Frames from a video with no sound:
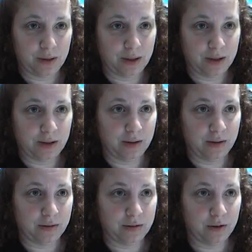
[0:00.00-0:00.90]
I
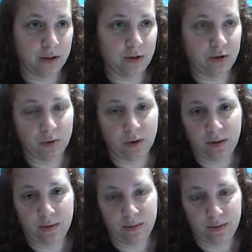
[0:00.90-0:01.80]
still
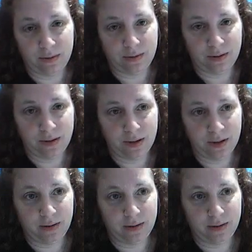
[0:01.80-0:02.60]
enjoy that